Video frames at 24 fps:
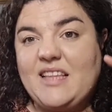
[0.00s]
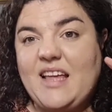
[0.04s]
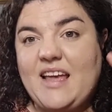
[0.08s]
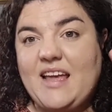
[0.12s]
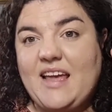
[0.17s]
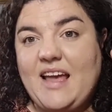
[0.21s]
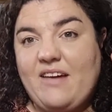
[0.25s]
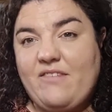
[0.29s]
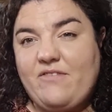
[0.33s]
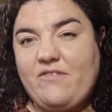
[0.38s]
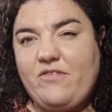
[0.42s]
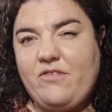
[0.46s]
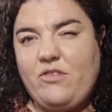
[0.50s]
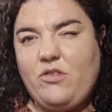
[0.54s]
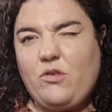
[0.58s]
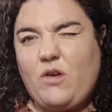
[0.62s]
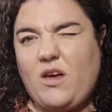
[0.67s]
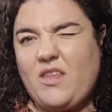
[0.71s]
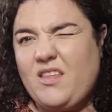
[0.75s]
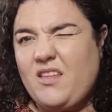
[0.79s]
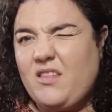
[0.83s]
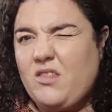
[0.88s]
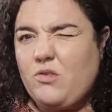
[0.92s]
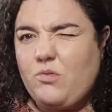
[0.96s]
They have,
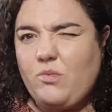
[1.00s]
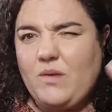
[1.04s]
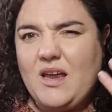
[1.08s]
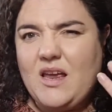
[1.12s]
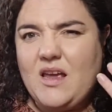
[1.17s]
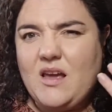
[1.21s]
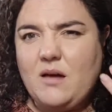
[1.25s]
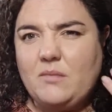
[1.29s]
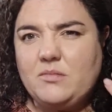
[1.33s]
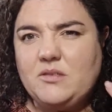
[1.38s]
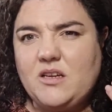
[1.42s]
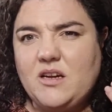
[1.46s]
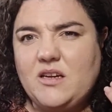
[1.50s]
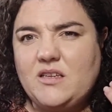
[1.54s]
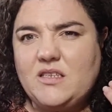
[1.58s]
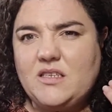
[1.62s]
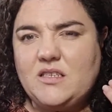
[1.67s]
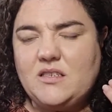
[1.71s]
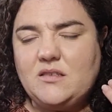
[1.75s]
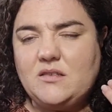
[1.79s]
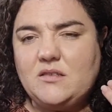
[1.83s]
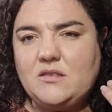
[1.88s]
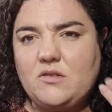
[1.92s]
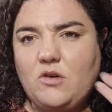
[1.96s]
I think, 3 cup
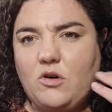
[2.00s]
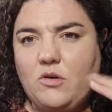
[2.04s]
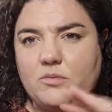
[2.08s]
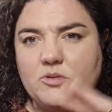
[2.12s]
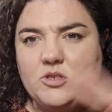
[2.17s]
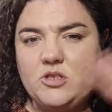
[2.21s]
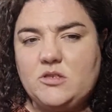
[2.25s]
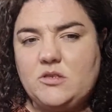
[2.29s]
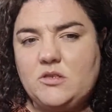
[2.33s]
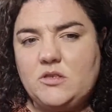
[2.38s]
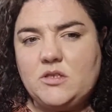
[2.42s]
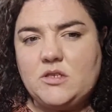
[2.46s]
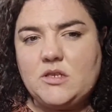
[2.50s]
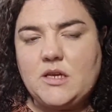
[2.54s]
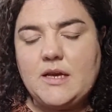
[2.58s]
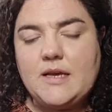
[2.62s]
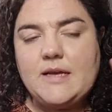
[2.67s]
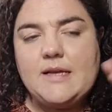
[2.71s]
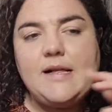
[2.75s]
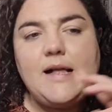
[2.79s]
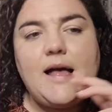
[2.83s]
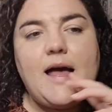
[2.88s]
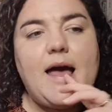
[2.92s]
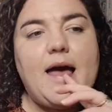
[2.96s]
sizes options.
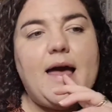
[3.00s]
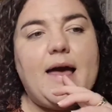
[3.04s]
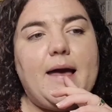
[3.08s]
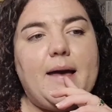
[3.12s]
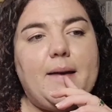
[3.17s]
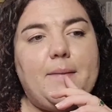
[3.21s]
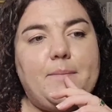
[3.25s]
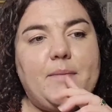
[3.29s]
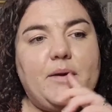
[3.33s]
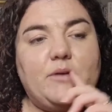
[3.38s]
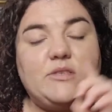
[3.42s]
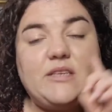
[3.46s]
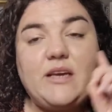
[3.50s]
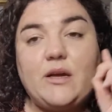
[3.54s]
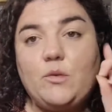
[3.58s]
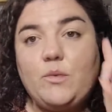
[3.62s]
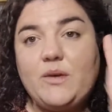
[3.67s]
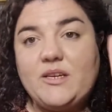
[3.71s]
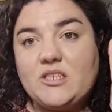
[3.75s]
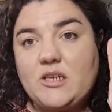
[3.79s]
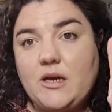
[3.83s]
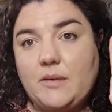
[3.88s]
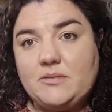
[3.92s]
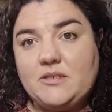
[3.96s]
It'll tell you
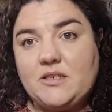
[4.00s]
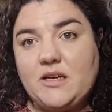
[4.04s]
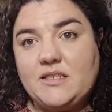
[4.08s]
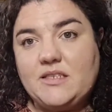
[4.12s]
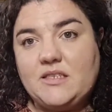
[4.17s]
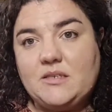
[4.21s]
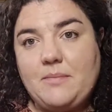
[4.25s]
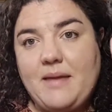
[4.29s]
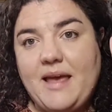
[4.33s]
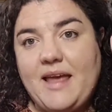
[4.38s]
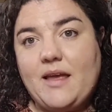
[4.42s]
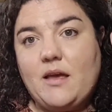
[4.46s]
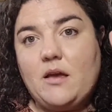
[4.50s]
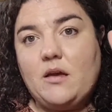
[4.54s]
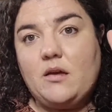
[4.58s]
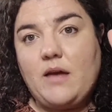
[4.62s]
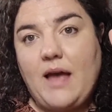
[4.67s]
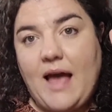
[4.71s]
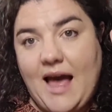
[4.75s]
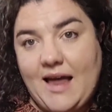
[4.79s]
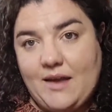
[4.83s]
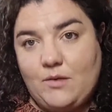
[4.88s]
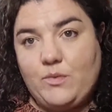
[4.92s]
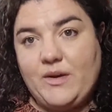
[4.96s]
which cup size to make
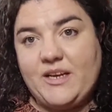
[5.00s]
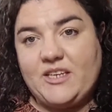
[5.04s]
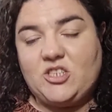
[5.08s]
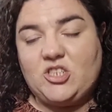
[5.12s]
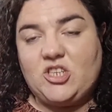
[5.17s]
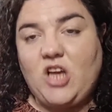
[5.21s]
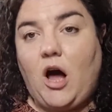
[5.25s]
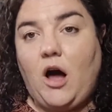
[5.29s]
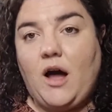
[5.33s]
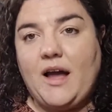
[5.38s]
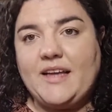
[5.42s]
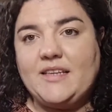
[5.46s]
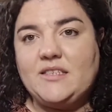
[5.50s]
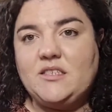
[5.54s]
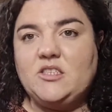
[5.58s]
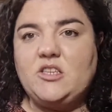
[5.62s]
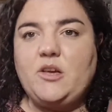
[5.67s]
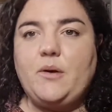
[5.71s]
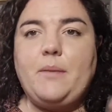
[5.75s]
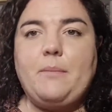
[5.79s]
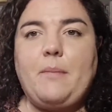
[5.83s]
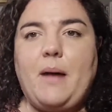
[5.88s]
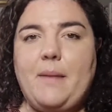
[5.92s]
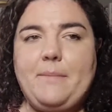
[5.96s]
and which size.
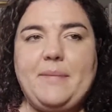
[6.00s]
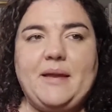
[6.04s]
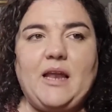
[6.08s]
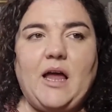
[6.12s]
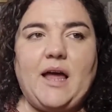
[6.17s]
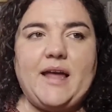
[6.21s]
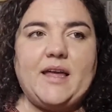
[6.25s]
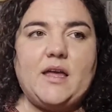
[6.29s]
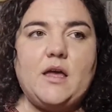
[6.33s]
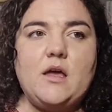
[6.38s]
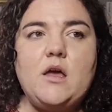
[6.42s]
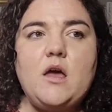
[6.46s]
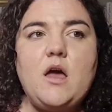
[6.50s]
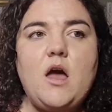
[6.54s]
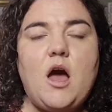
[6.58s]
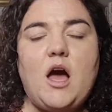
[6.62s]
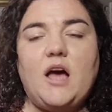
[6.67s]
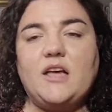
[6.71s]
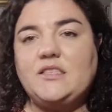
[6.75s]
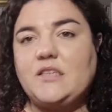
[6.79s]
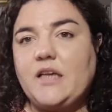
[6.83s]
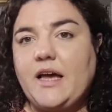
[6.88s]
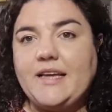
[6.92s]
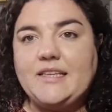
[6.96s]
So it might be like
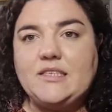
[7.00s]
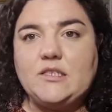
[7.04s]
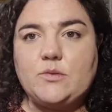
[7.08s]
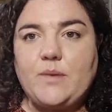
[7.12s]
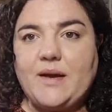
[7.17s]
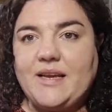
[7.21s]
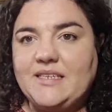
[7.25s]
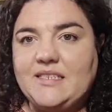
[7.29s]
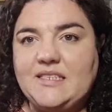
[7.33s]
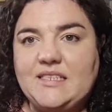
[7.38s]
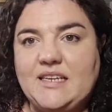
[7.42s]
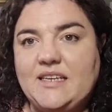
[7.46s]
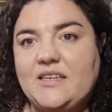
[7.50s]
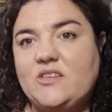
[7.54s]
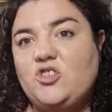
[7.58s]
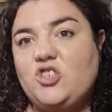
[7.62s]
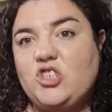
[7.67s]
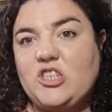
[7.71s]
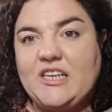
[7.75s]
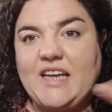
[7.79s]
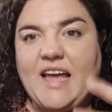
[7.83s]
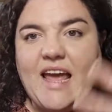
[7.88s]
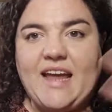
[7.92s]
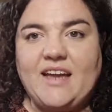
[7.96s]
a size 20
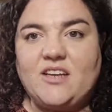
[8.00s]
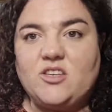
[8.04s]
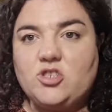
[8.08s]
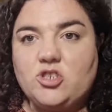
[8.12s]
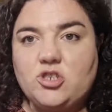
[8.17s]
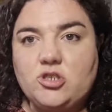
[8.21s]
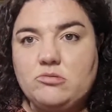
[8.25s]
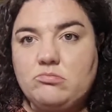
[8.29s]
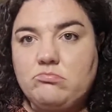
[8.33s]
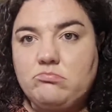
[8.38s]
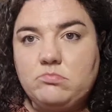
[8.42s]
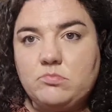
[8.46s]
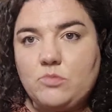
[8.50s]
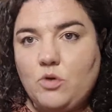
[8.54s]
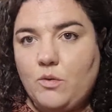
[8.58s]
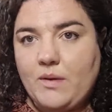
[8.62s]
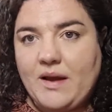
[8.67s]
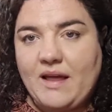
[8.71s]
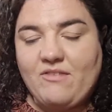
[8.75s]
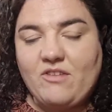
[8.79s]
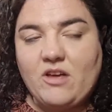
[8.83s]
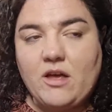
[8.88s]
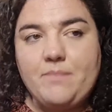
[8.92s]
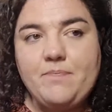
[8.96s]
GH or
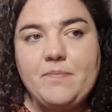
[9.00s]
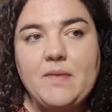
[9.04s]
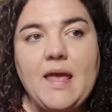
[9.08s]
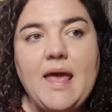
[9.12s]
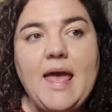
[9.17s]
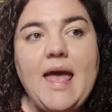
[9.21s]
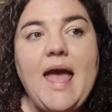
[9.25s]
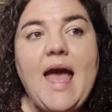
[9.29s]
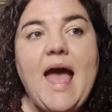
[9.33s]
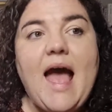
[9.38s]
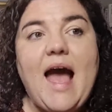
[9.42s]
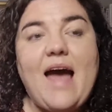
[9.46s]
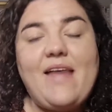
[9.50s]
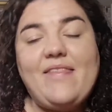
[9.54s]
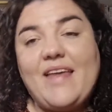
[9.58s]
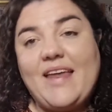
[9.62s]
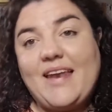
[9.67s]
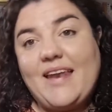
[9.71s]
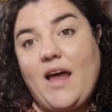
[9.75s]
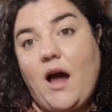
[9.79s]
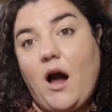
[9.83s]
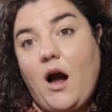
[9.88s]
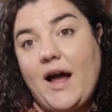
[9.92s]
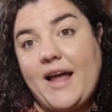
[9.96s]
whatever. And
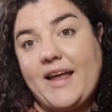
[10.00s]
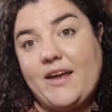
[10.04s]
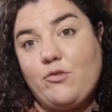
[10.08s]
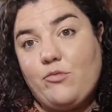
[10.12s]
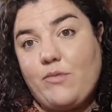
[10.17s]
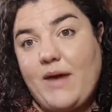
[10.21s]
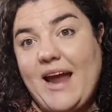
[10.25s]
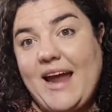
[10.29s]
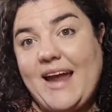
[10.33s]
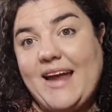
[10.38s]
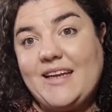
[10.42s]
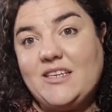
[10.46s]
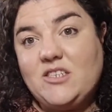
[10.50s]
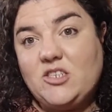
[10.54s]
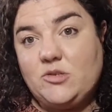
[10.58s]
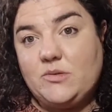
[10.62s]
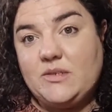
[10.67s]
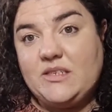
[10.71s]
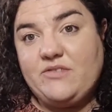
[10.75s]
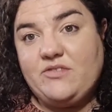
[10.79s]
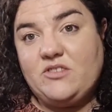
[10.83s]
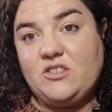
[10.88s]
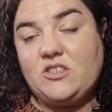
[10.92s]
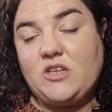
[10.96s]
then I grade to
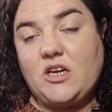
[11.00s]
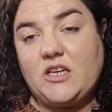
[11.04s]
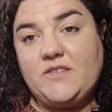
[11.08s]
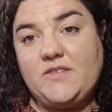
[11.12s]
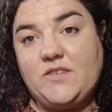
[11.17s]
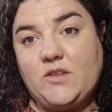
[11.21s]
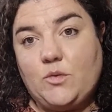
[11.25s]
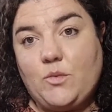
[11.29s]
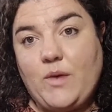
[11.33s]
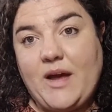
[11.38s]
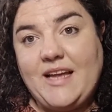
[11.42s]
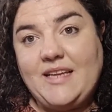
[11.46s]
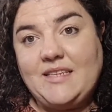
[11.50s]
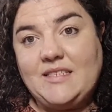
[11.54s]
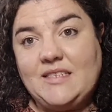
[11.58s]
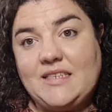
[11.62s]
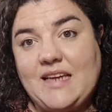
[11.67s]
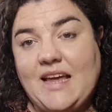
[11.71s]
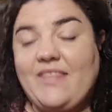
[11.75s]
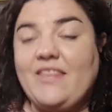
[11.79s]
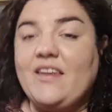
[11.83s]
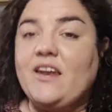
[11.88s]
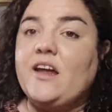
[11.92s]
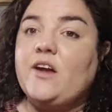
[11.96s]
a different size for the waist,
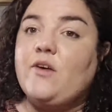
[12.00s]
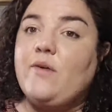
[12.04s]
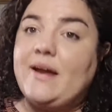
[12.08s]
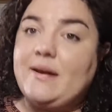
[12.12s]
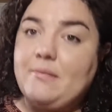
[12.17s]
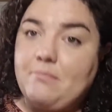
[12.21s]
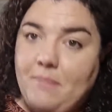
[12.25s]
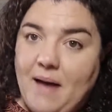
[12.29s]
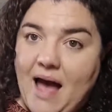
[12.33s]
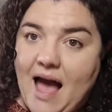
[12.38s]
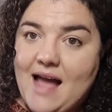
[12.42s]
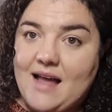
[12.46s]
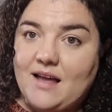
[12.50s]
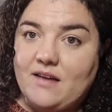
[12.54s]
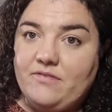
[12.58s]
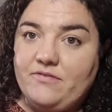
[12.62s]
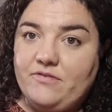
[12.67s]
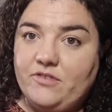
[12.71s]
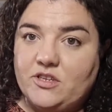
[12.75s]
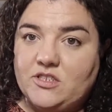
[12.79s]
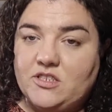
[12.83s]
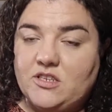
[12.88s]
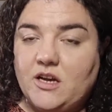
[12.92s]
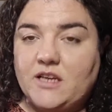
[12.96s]
and then I grade back
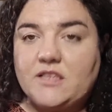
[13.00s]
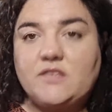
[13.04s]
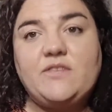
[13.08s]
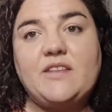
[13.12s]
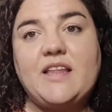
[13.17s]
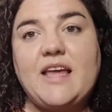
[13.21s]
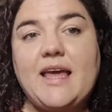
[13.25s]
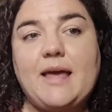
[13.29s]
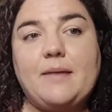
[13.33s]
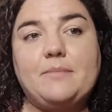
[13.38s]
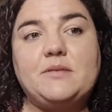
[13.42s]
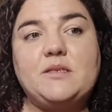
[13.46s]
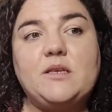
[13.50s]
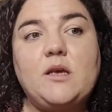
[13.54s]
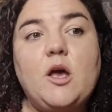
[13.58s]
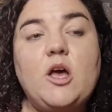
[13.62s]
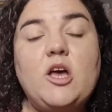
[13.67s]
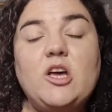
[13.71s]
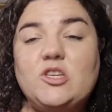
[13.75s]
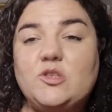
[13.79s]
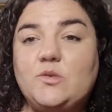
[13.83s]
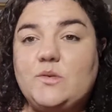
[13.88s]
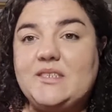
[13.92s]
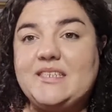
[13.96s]
for a size for the hips.
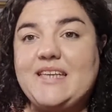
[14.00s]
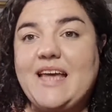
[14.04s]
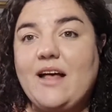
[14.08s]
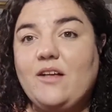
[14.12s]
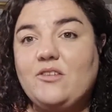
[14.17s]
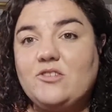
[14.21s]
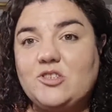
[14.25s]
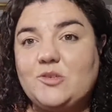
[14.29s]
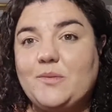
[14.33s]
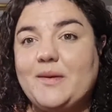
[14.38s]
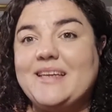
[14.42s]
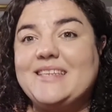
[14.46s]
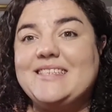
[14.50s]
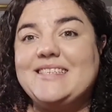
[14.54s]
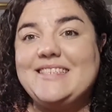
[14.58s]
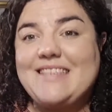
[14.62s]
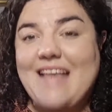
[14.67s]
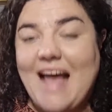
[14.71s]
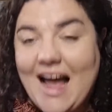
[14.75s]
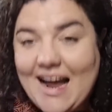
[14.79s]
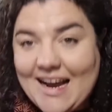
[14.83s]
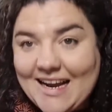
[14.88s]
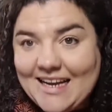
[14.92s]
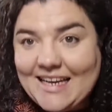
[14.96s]
So it tells you
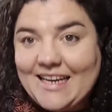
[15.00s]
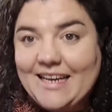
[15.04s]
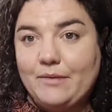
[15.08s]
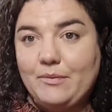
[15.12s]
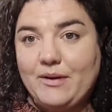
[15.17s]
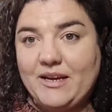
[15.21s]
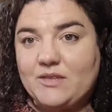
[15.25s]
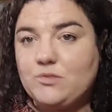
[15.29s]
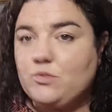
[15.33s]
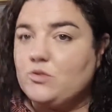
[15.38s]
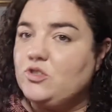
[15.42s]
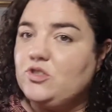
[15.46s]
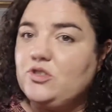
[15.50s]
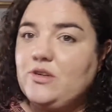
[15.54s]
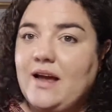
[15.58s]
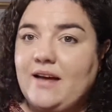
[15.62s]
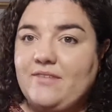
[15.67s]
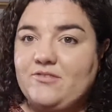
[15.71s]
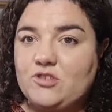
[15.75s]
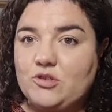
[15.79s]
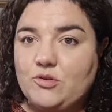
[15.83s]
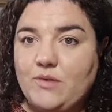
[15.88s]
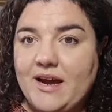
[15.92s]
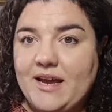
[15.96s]
exactly which ones you
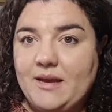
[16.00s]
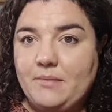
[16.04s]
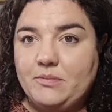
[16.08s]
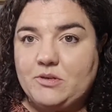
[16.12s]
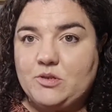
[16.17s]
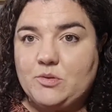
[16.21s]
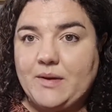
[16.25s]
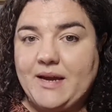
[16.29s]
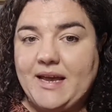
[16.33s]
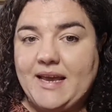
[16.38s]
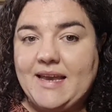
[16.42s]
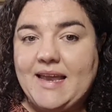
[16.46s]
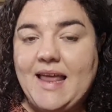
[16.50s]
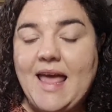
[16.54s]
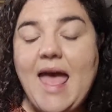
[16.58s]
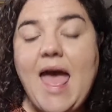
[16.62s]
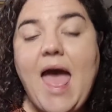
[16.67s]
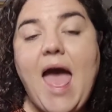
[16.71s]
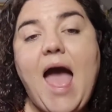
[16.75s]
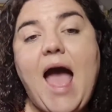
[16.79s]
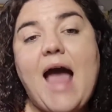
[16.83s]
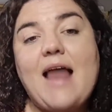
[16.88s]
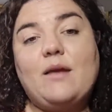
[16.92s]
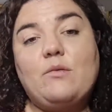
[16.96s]
have to grade between.
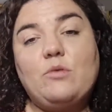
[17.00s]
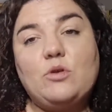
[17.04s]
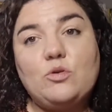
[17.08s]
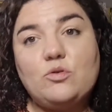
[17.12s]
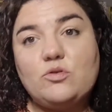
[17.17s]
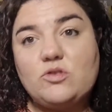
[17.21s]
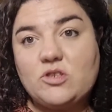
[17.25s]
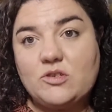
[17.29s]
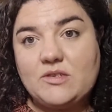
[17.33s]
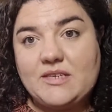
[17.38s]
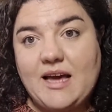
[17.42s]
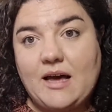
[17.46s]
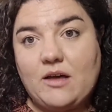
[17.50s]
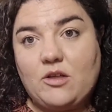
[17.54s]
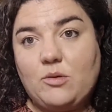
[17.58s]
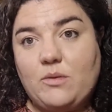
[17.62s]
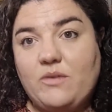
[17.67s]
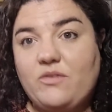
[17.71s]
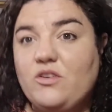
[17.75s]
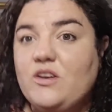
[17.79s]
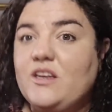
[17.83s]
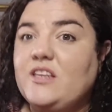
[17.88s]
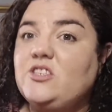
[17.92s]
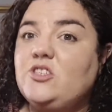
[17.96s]
And it will also tell you
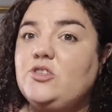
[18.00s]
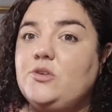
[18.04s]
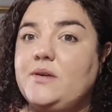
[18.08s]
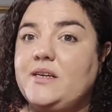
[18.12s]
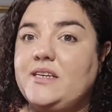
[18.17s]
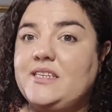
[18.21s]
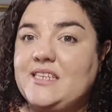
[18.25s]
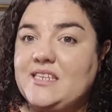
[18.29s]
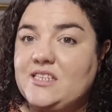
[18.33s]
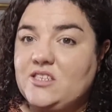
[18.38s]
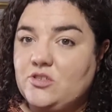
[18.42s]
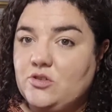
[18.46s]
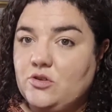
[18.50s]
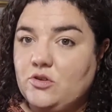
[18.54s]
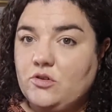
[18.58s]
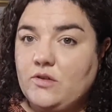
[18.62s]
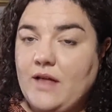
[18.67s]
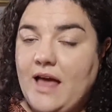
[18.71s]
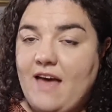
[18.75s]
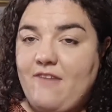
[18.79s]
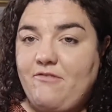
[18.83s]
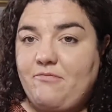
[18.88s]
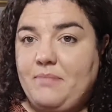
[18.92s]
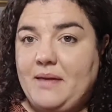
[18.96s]
if you need to do an
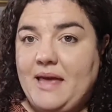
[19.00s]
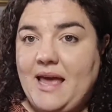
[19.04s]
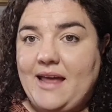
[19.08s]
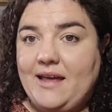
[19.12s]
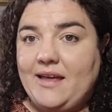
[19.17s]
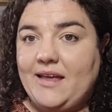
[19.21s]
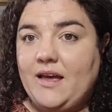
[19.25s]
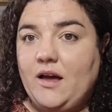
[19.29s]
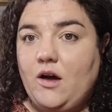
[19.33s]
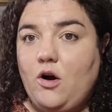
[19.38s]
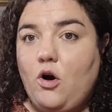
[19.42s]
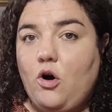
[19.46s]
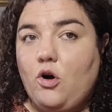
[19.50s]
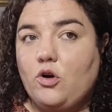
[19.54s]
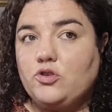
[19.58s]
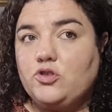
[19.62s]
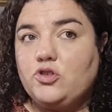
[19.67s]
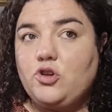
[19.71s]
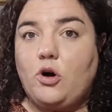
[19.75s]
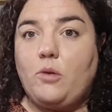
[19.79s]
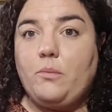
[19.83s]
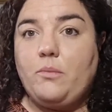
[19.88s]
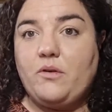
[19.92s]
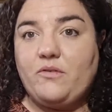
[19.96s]
additional FBA on
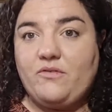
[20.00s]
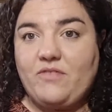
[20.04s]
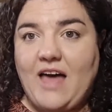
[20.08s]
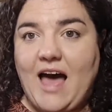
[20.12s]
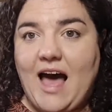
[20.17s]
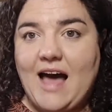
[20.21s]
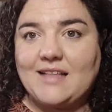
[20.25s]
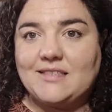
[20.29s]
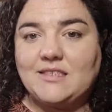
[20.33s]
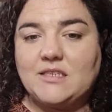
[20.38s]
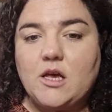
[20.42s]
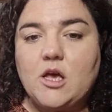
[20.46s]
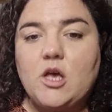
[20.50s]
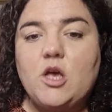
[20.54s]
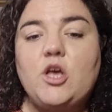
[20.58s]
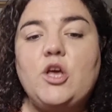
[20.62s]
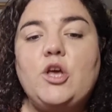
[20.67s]
top of that.